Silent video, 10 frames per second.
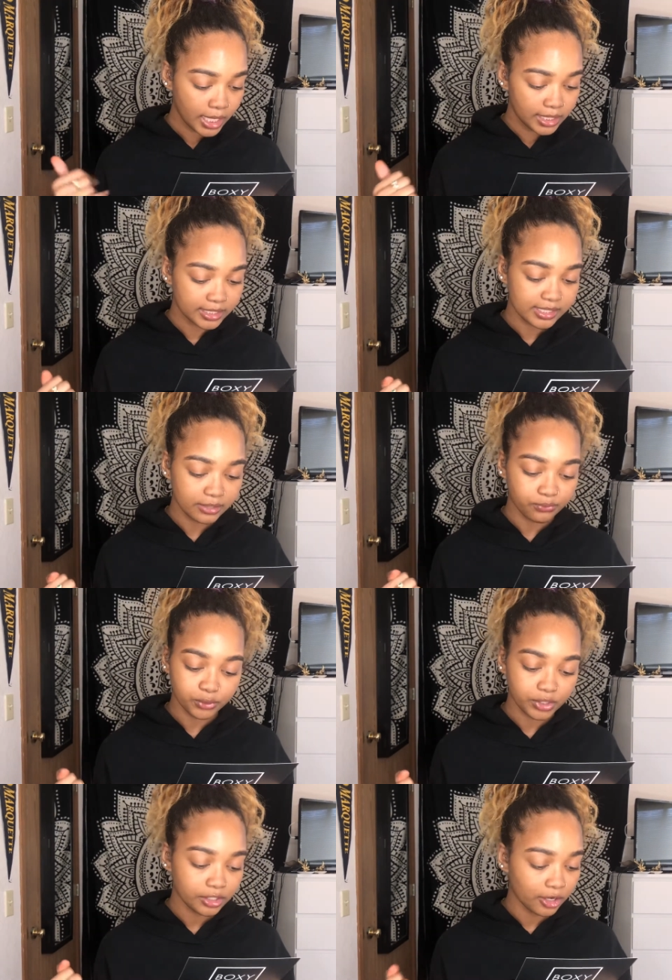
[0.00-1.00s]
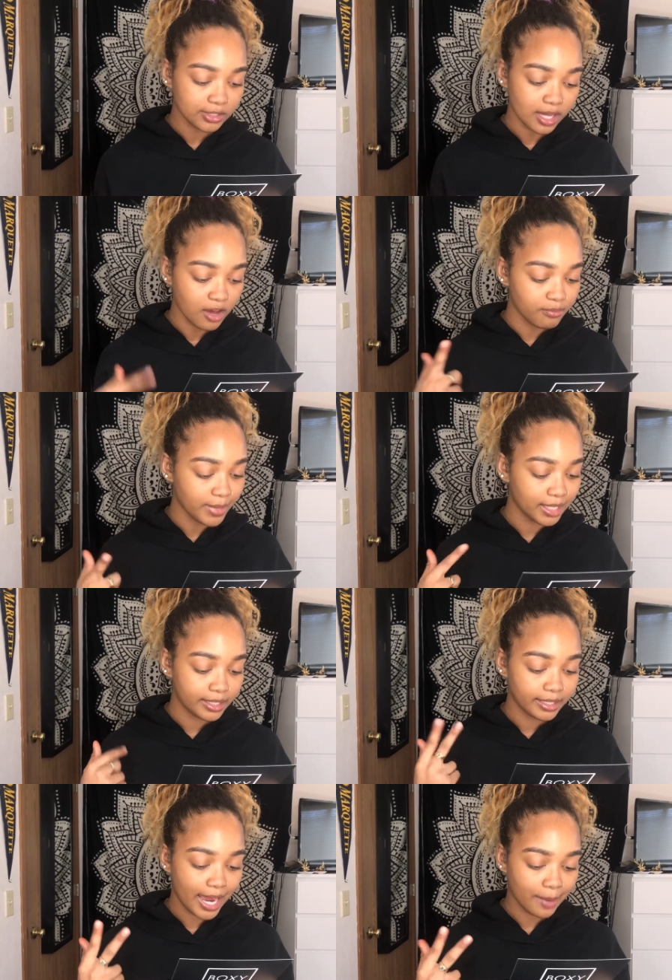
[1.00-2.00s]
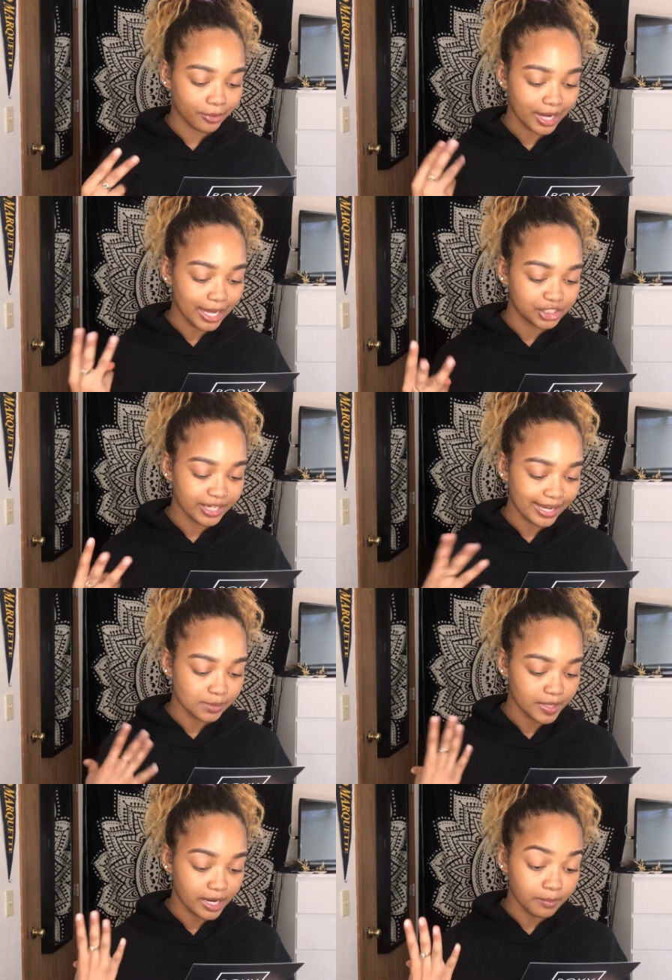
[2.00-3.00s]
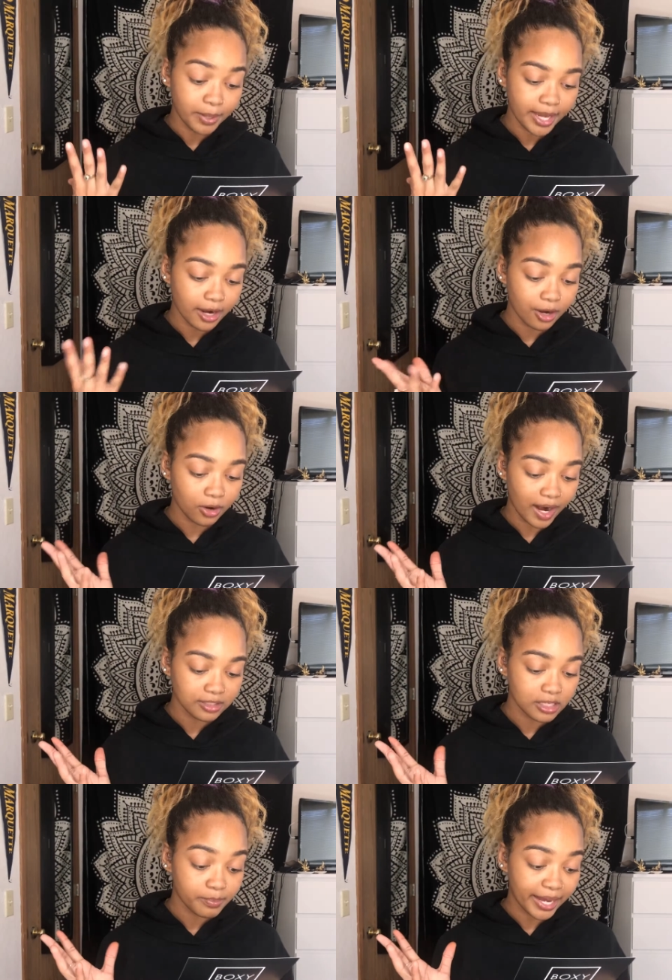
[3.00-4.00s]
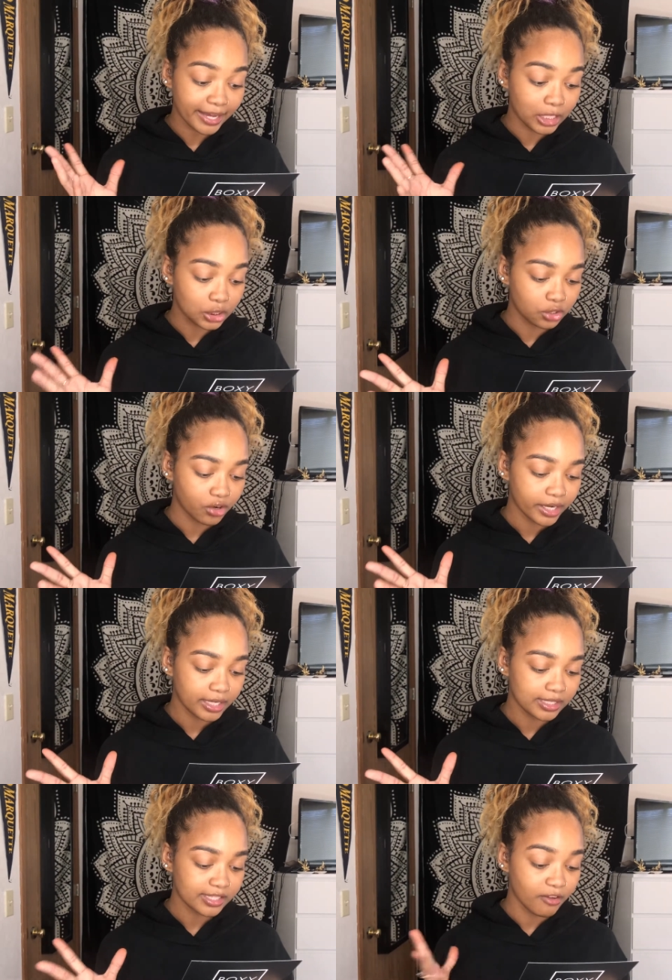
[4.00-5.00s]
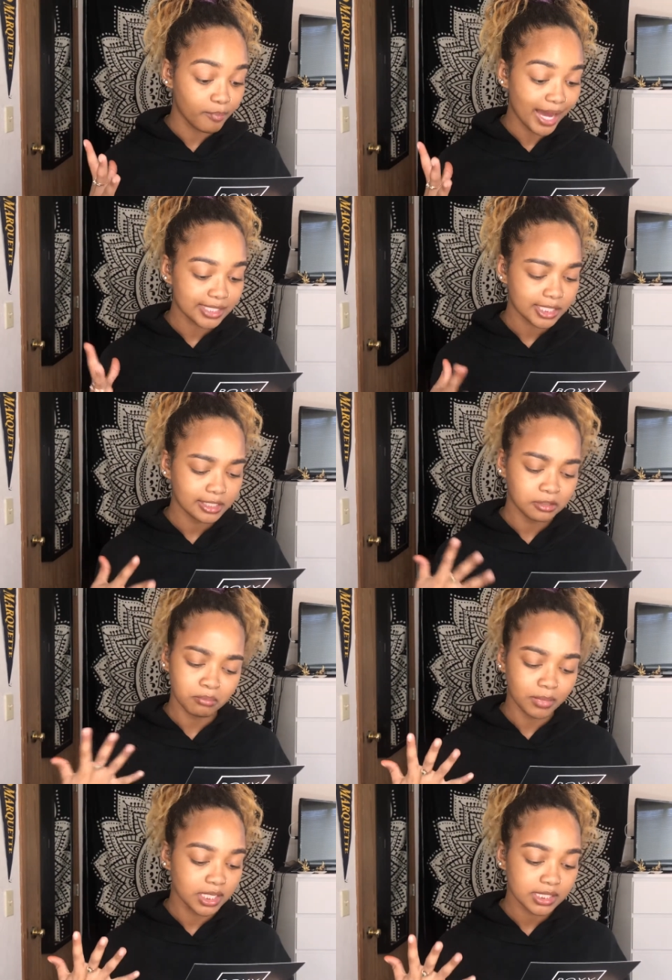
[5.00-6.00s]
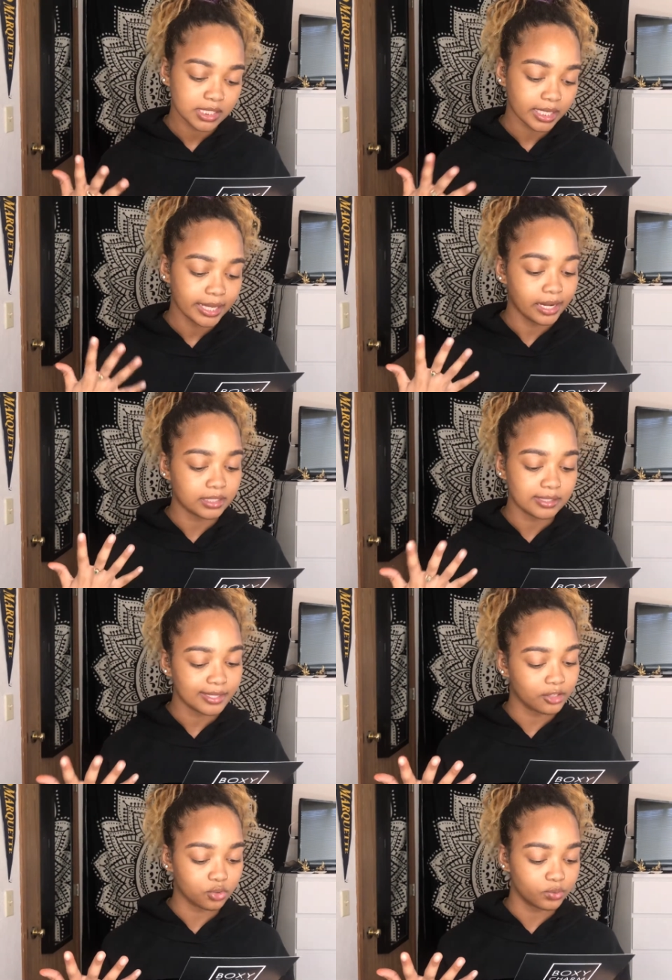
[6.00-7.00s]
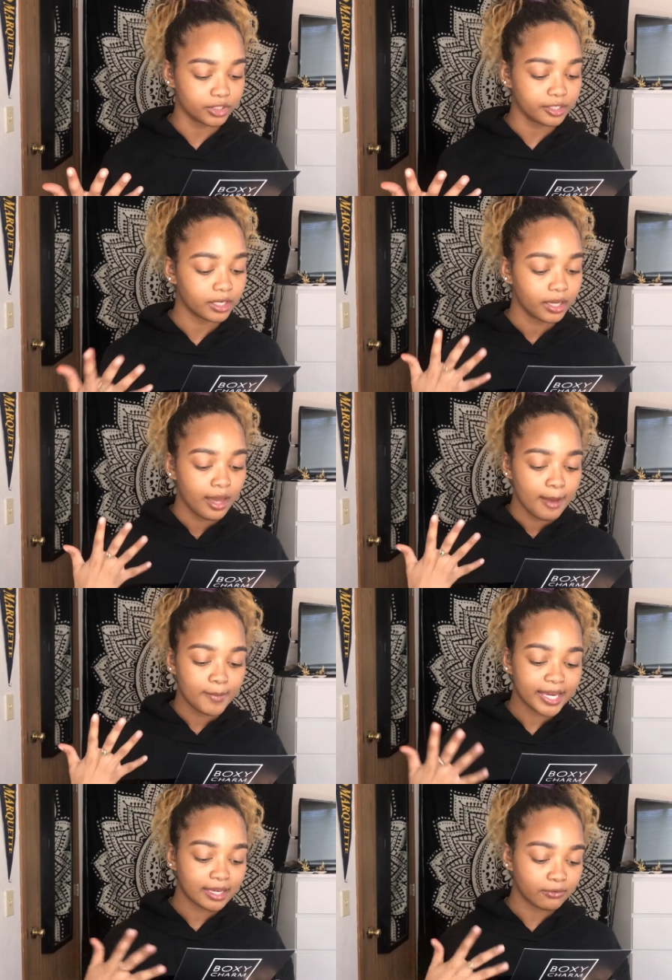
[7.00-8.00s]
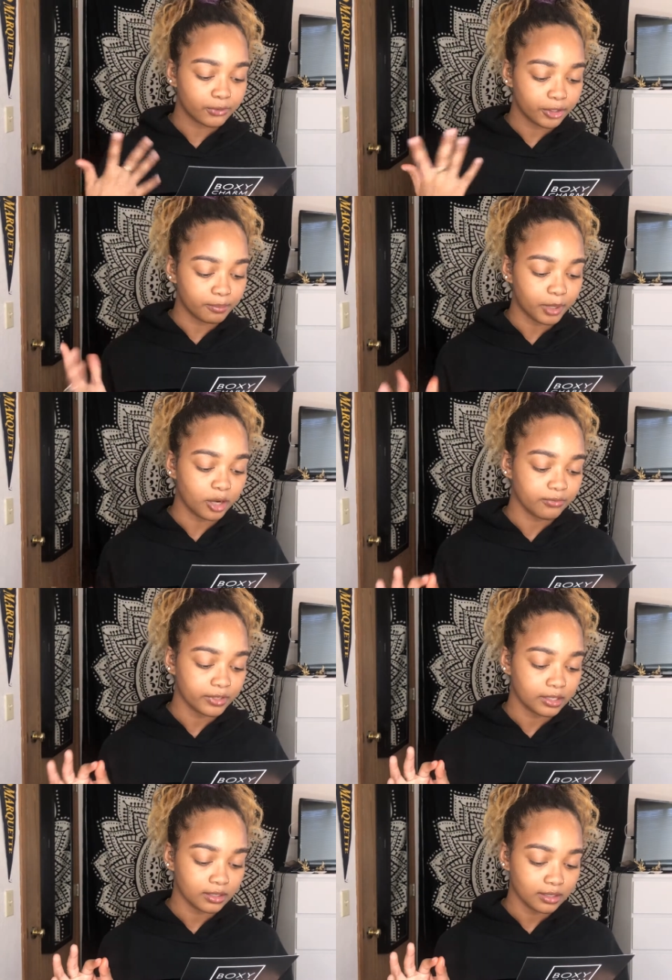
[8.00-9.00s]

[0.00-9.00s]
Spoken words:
let's see, fruity notes of melon, apricot, jasmine, and pear, grounded by alluring hints of masculine musk and sandalwood, making for perfectly